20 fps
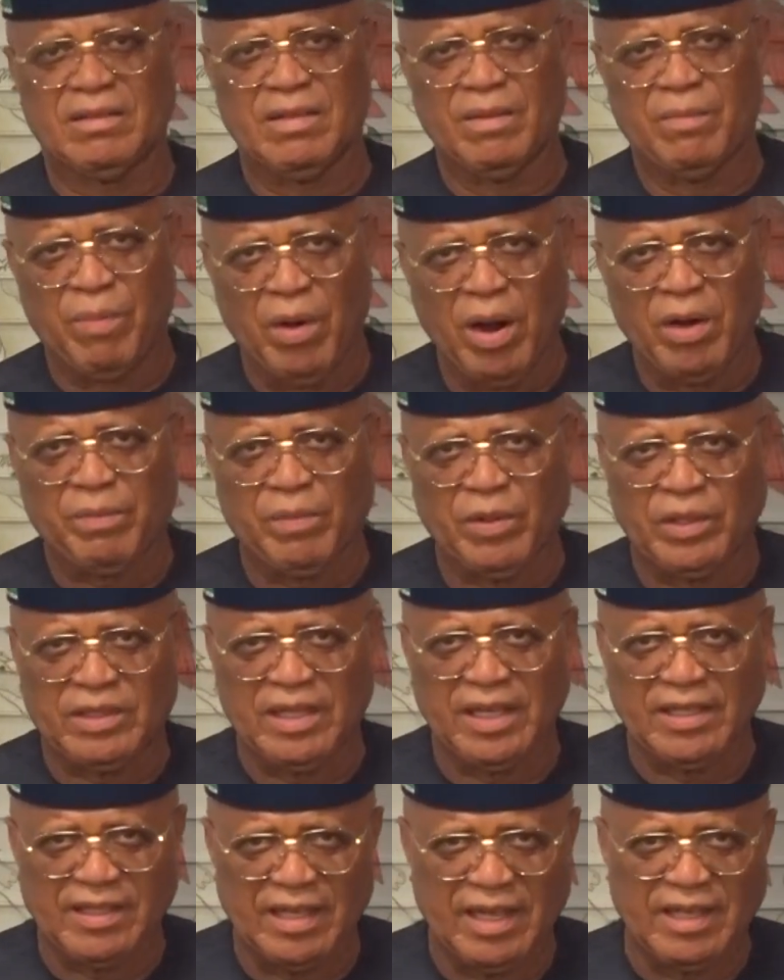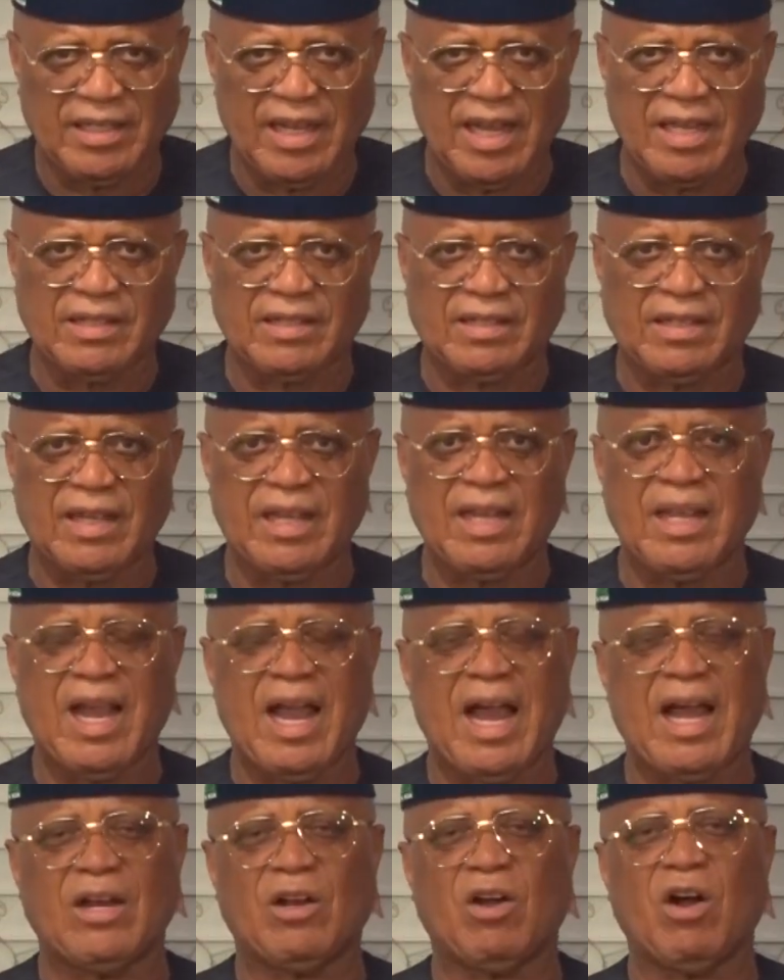the Bulk Purchase
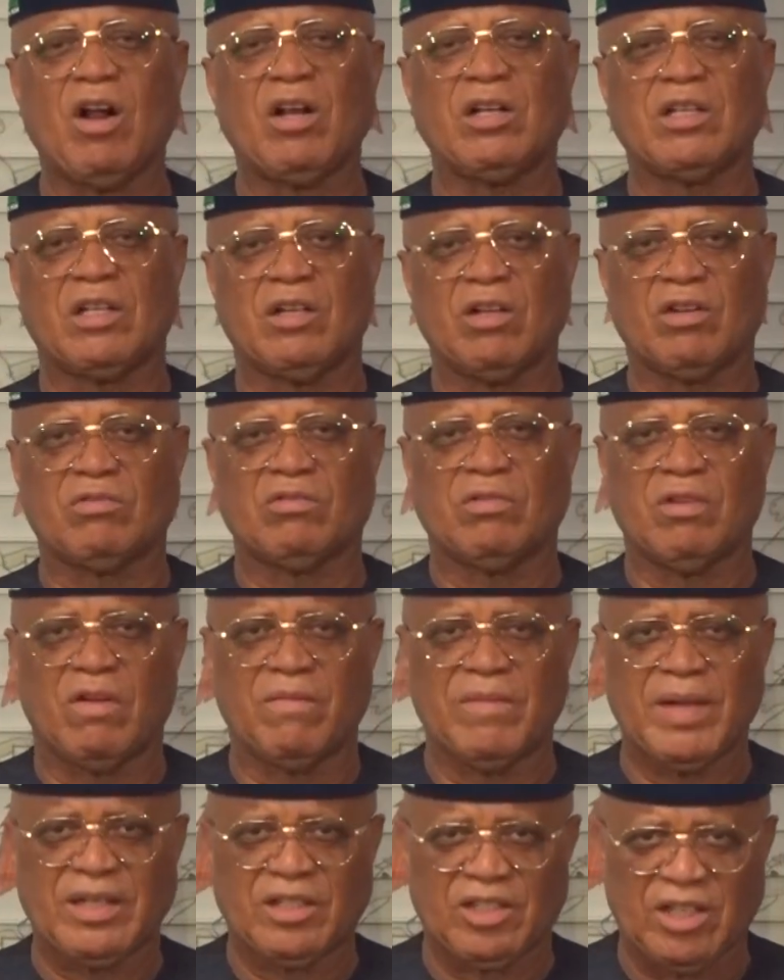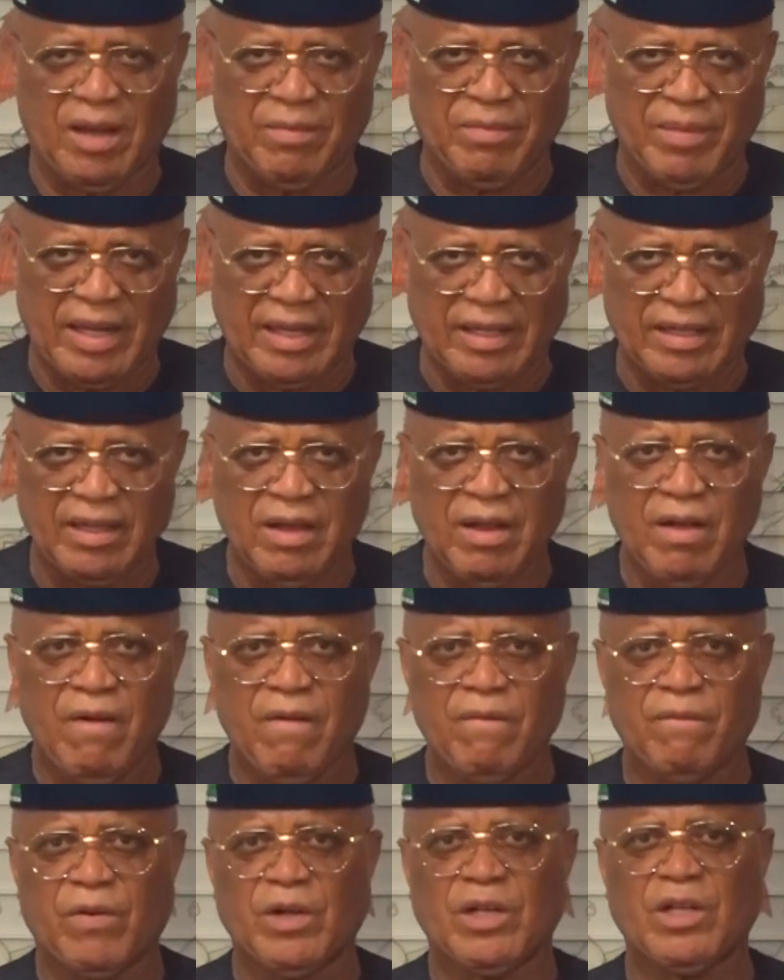Agency and all the local government chairmen
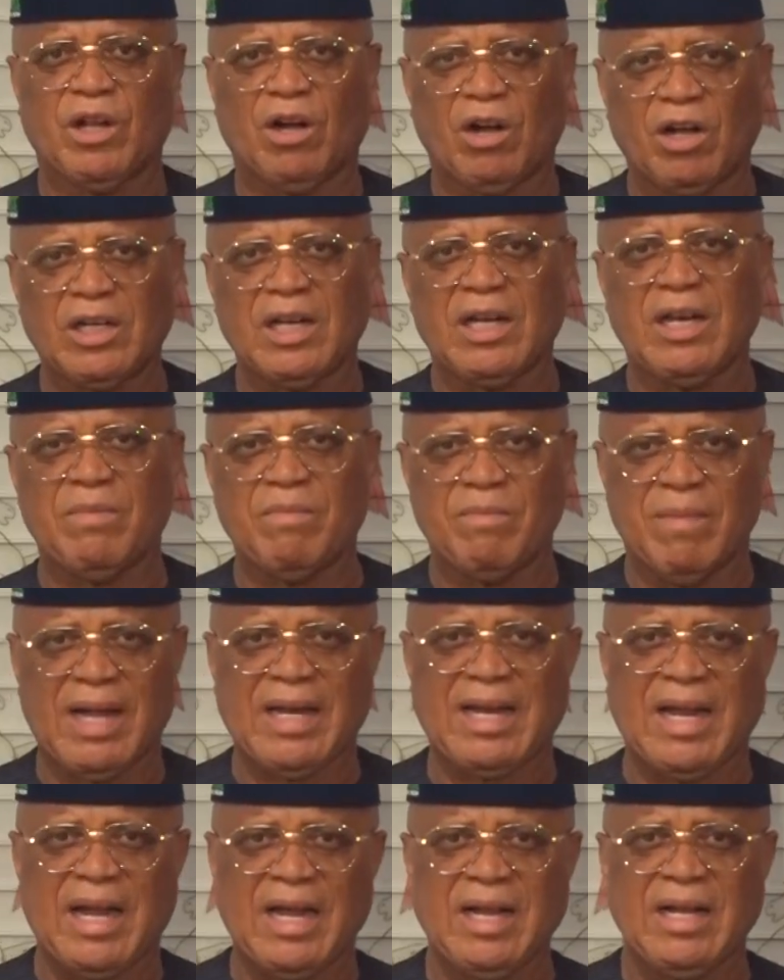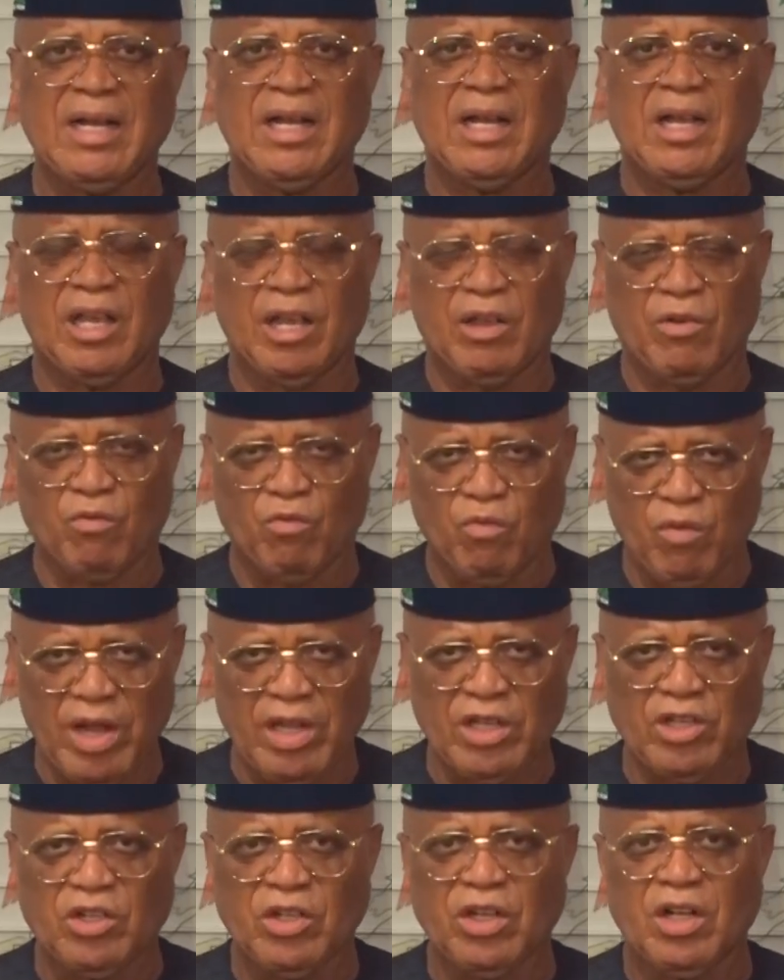for the orderly manner in
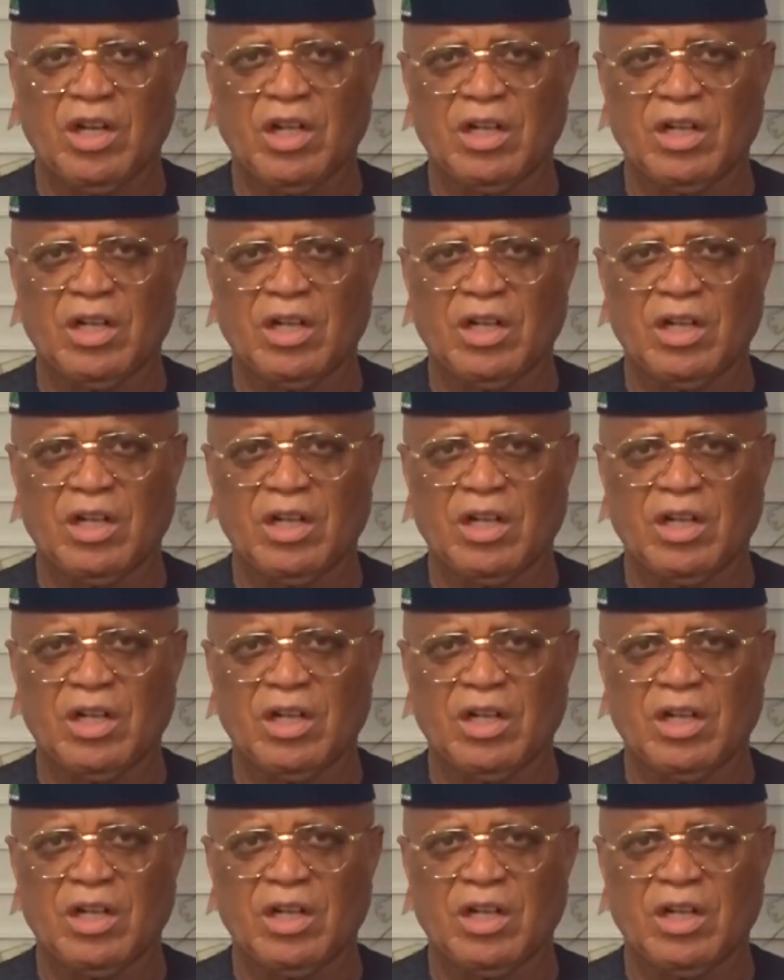which